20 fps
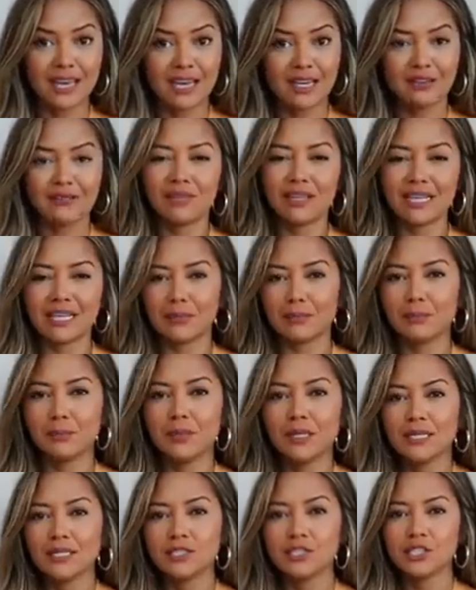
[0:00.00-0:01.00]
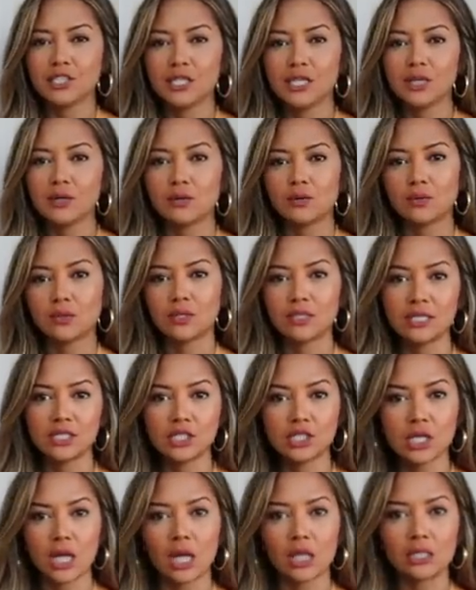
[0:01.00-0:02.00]
kind of like a peachy
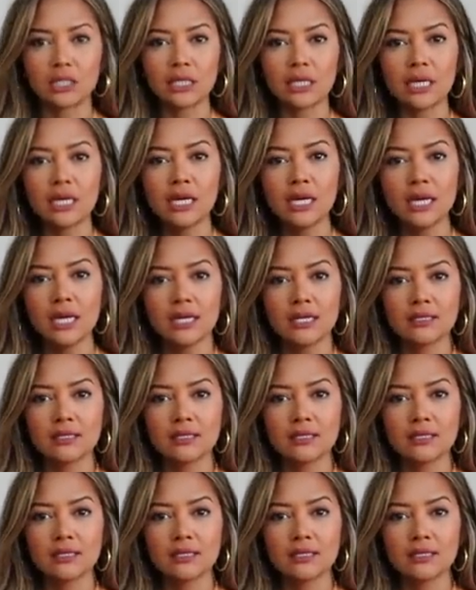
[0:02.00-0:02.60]
orange color.